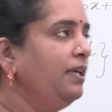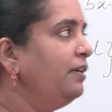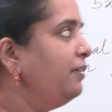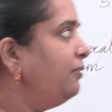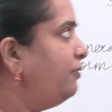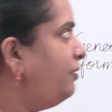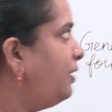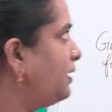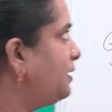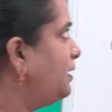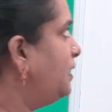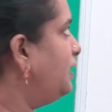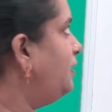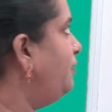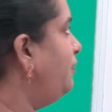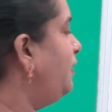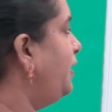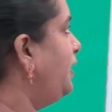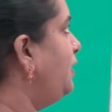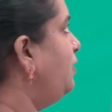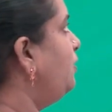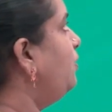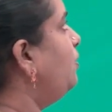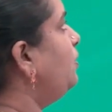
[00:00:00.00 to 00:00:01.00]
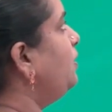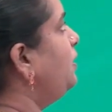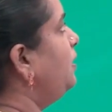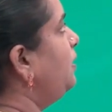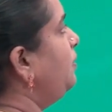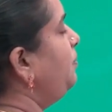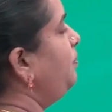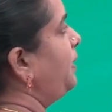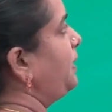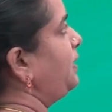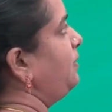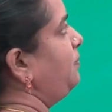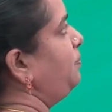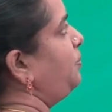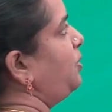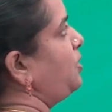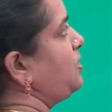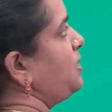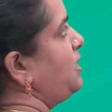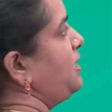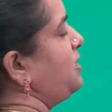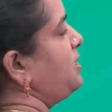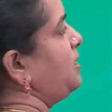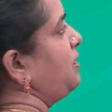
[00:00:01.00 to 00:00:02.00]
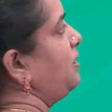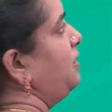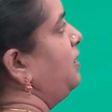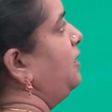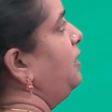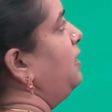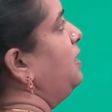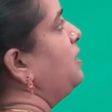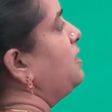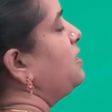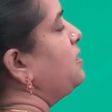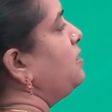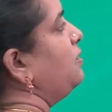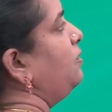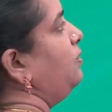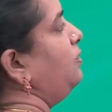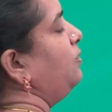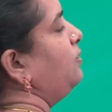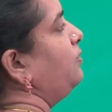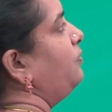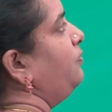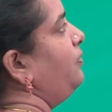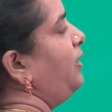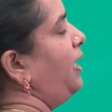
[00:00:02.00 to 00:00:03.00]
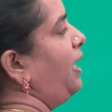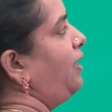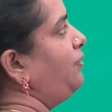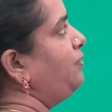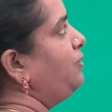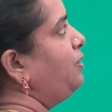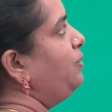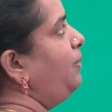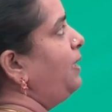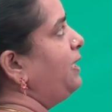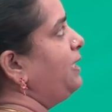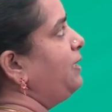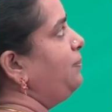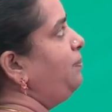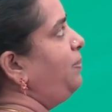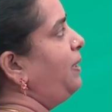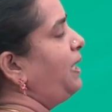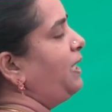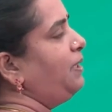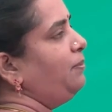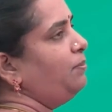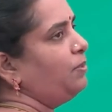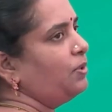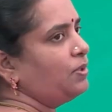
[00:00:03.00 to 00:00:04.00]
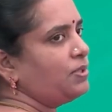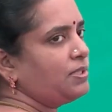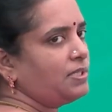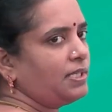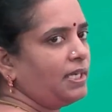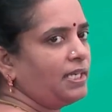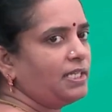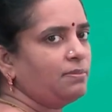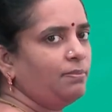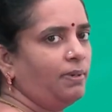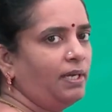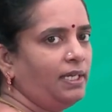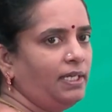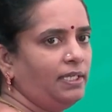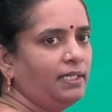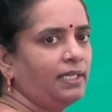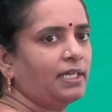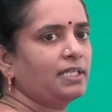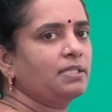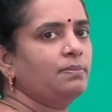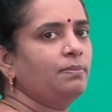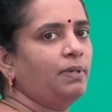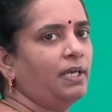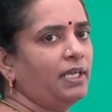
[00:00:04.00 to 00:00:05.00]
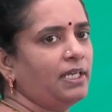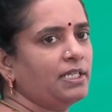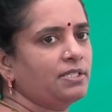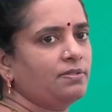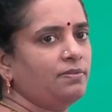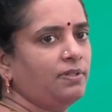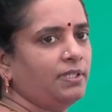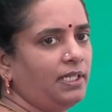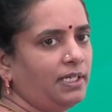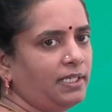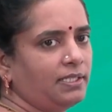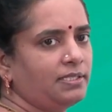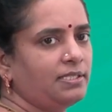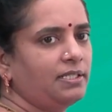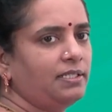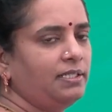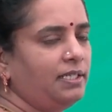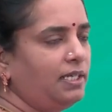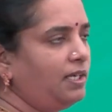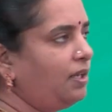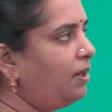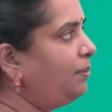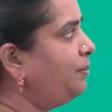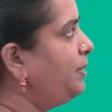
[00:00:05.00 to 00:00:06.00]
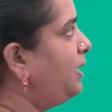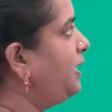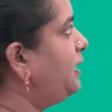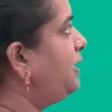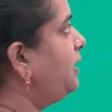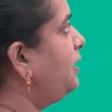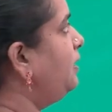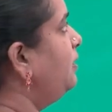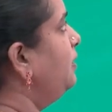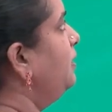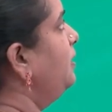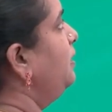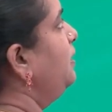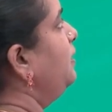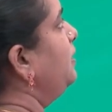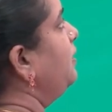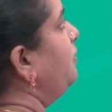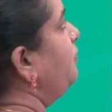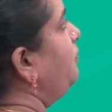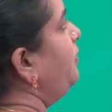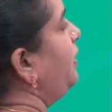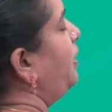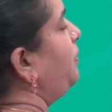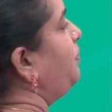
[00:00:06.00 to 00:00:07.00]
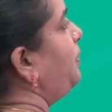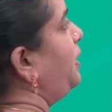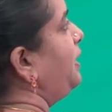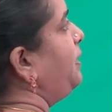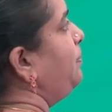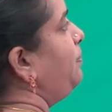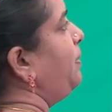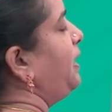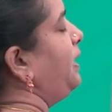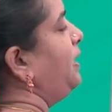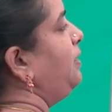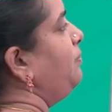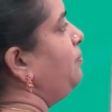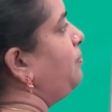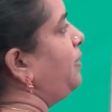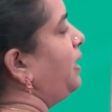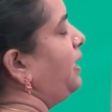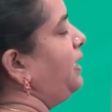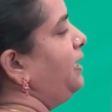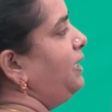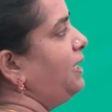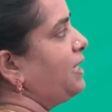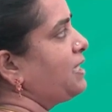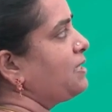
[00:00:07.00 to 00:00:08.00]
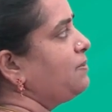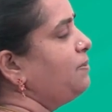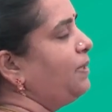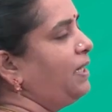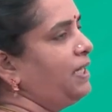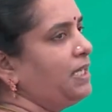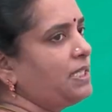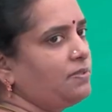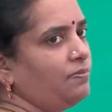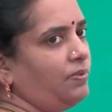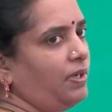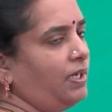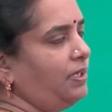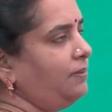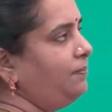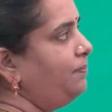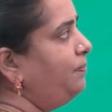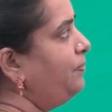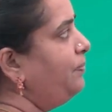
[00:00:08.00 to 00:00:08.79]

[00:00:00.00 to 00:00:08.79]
For that we know the procedure. So, we have to multiply both sides by x minus 1, that is the denominator. We are multiplying by x minus 1.